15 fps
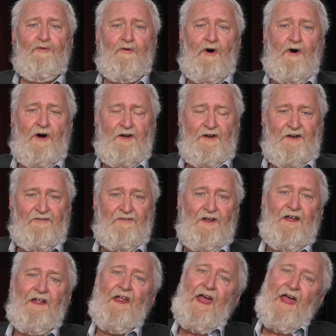ideas
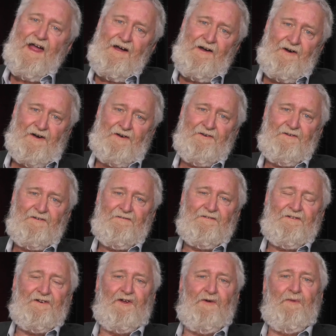in our
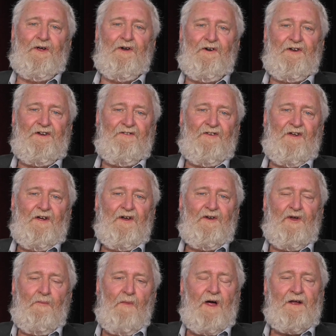communities
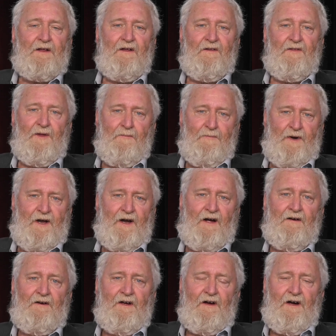to make them better.
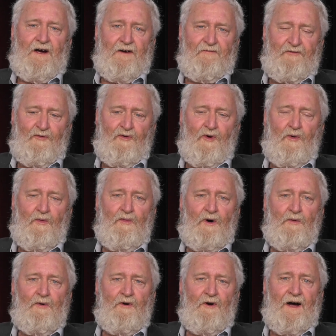After all,
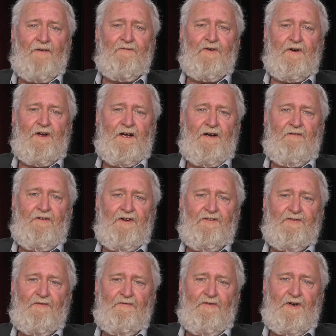what we're after here is
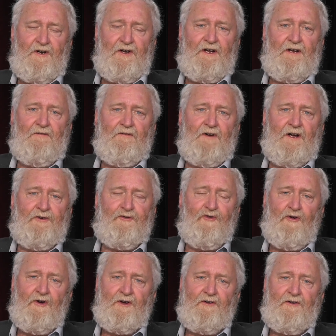really
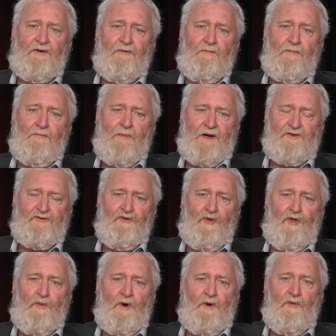trying to make sure
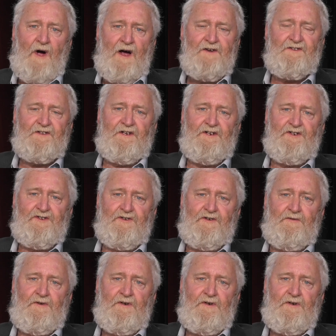that we raise the issue